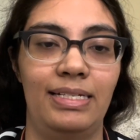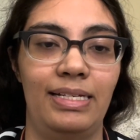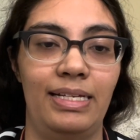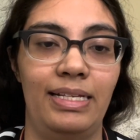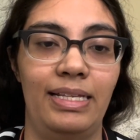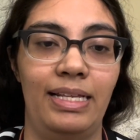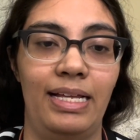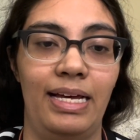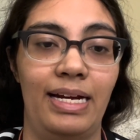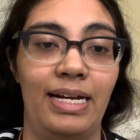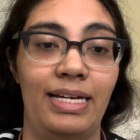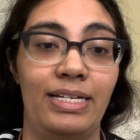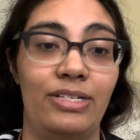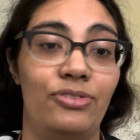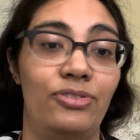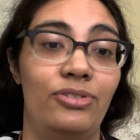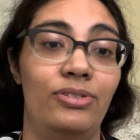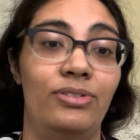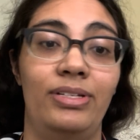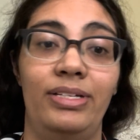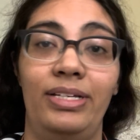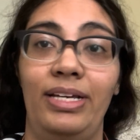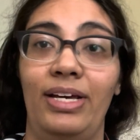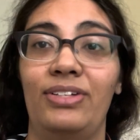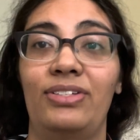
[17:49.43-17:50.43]
has
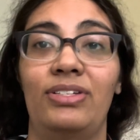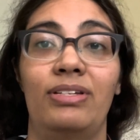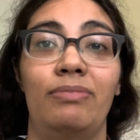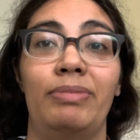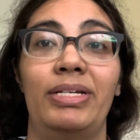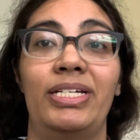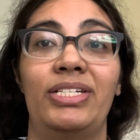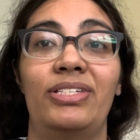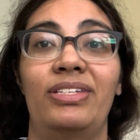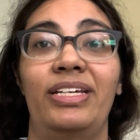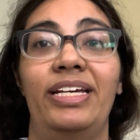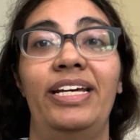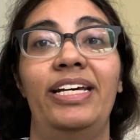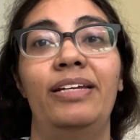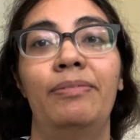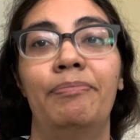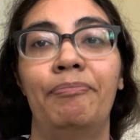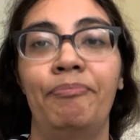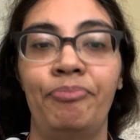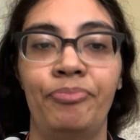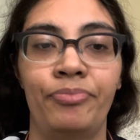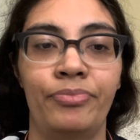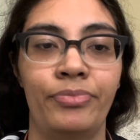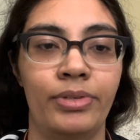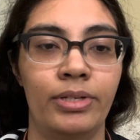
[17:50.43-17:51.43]
yet to be seen.
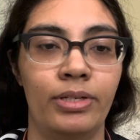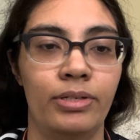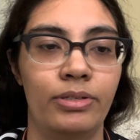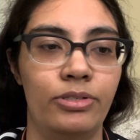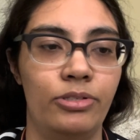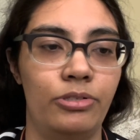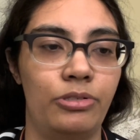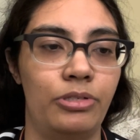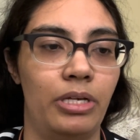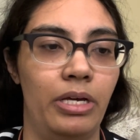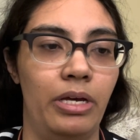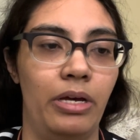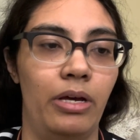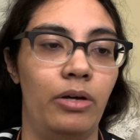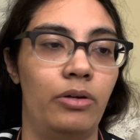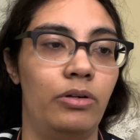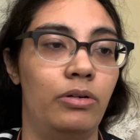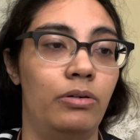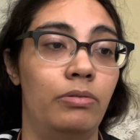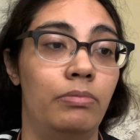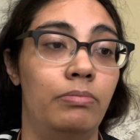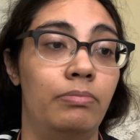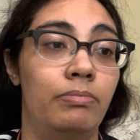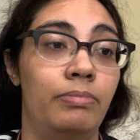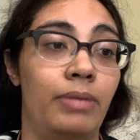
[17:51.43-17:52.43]

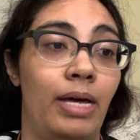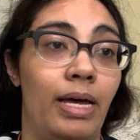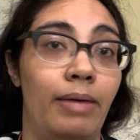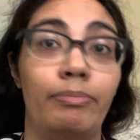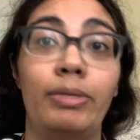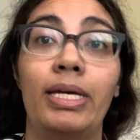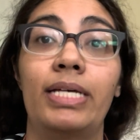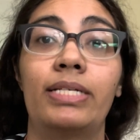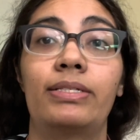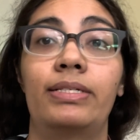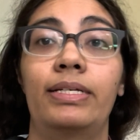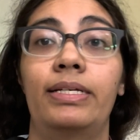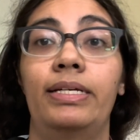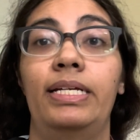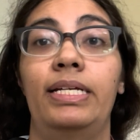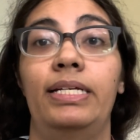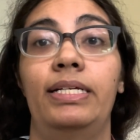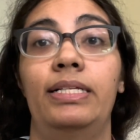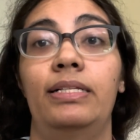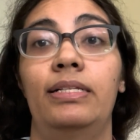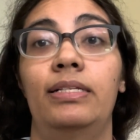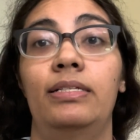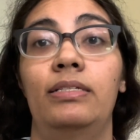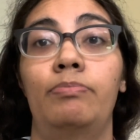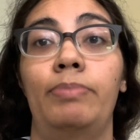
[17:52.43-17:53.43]
So I'm
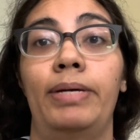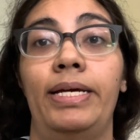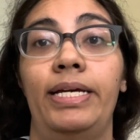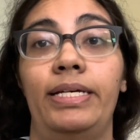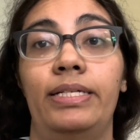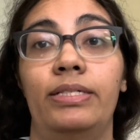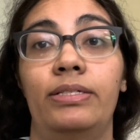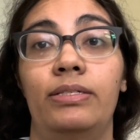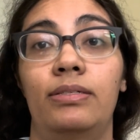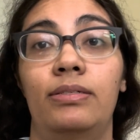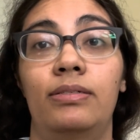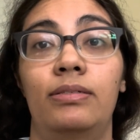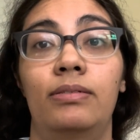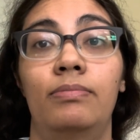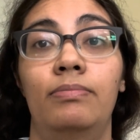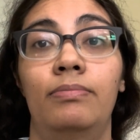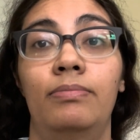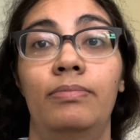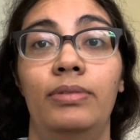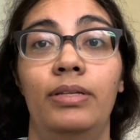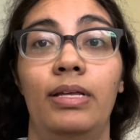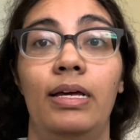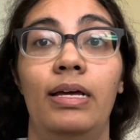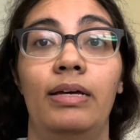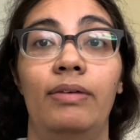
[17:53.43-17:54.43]
guessing
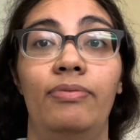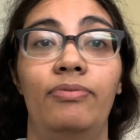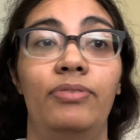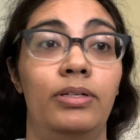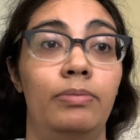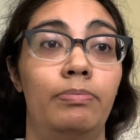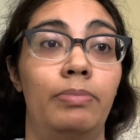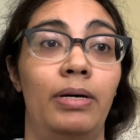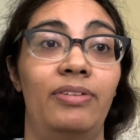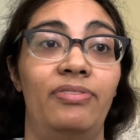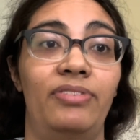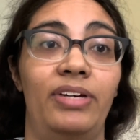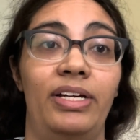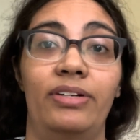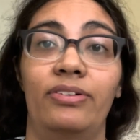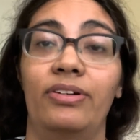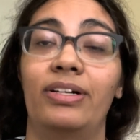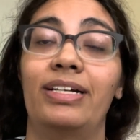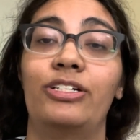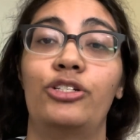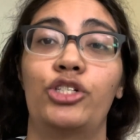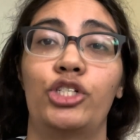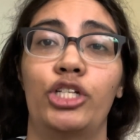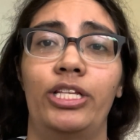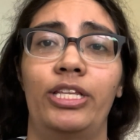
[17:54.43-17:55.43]
the Football
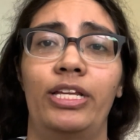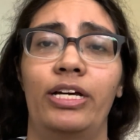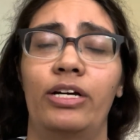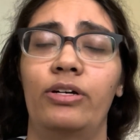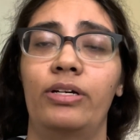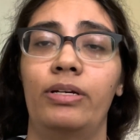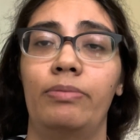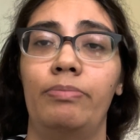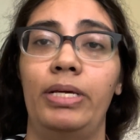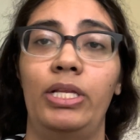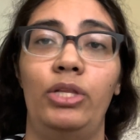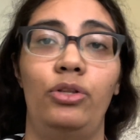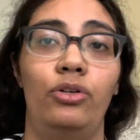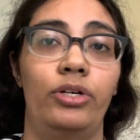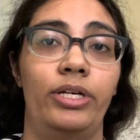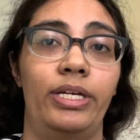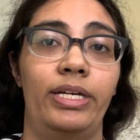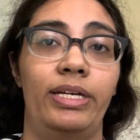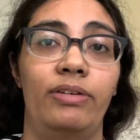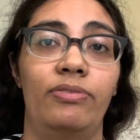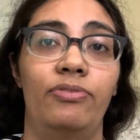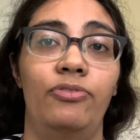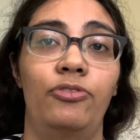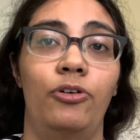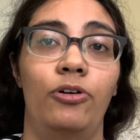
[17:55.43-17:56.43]
Federation, they're going to be
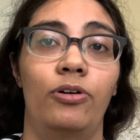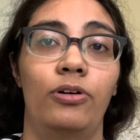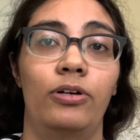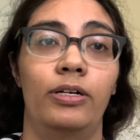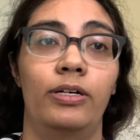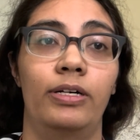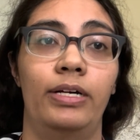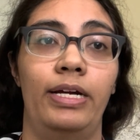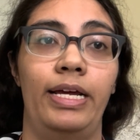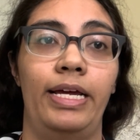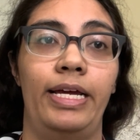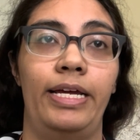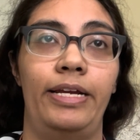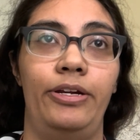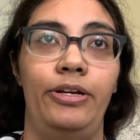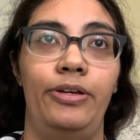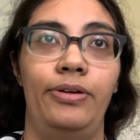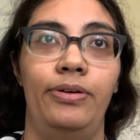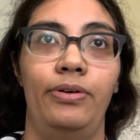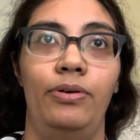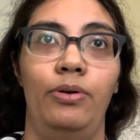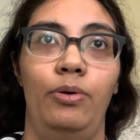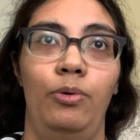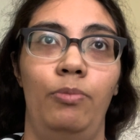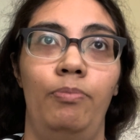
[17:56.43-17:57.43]
looking for a
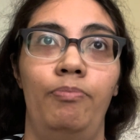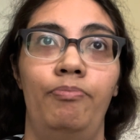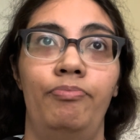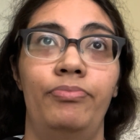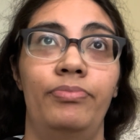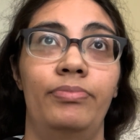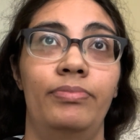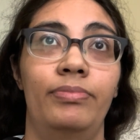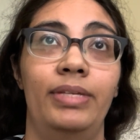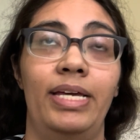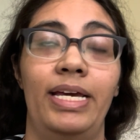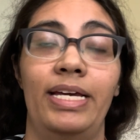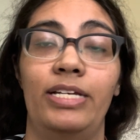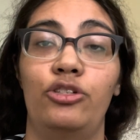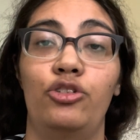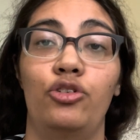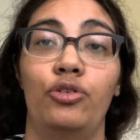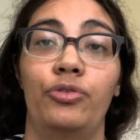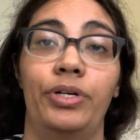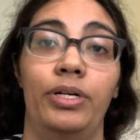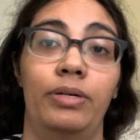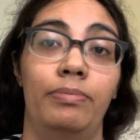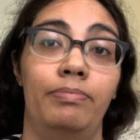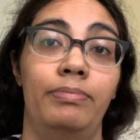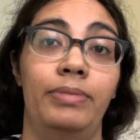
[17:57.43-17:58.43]
new
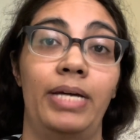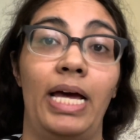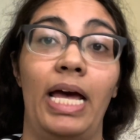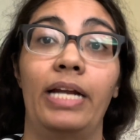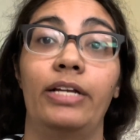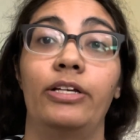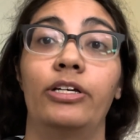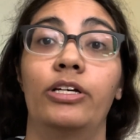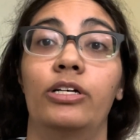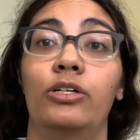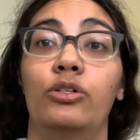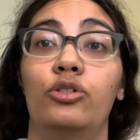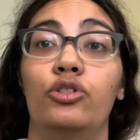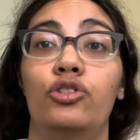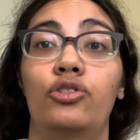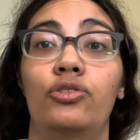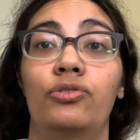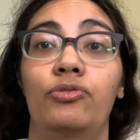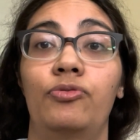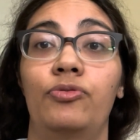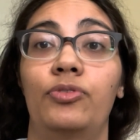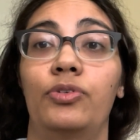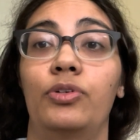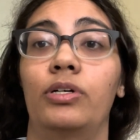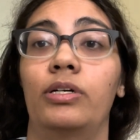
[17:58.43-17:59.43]
interim head coach
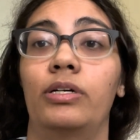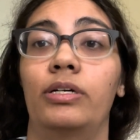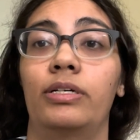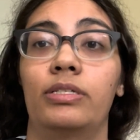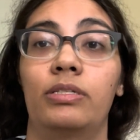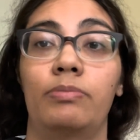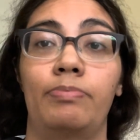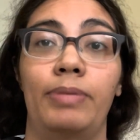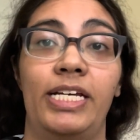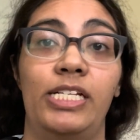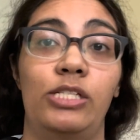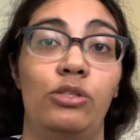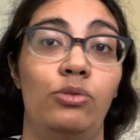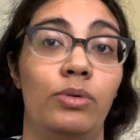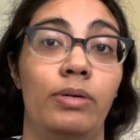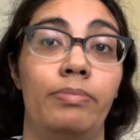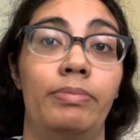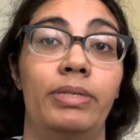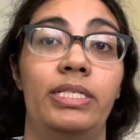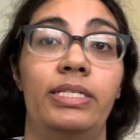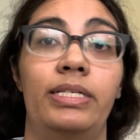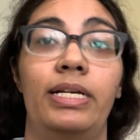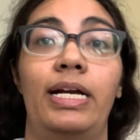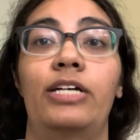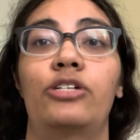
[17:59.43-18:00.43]
for Spain's
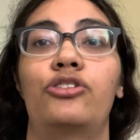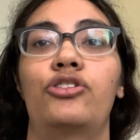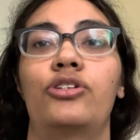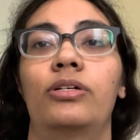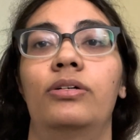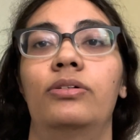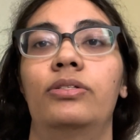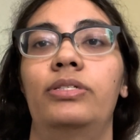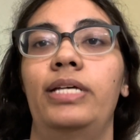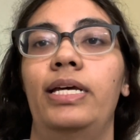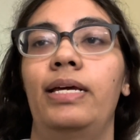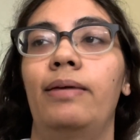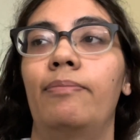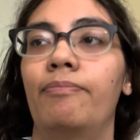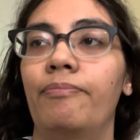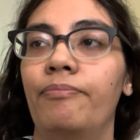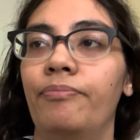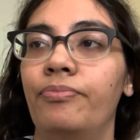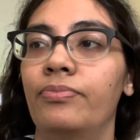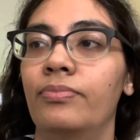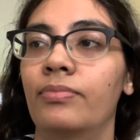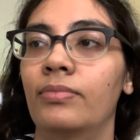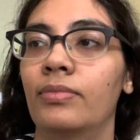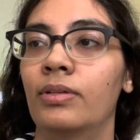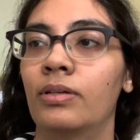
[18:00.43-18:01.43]
women's national team.
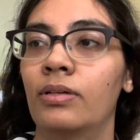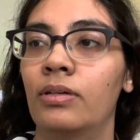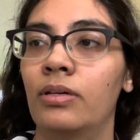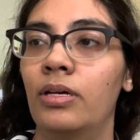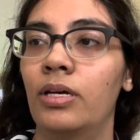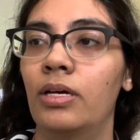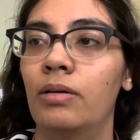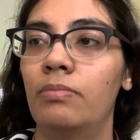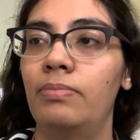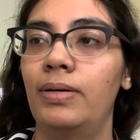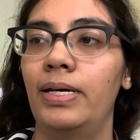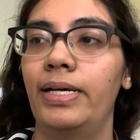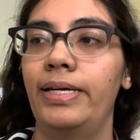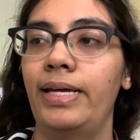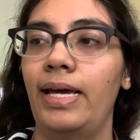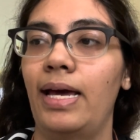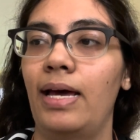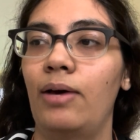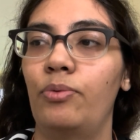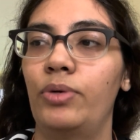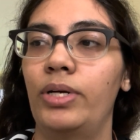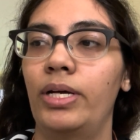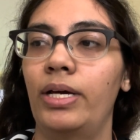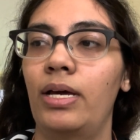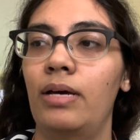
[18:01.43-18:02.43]
But yeah,
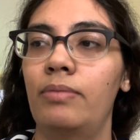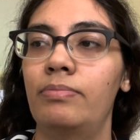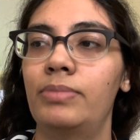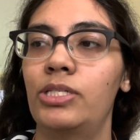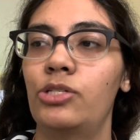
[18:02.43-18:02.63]
when it comes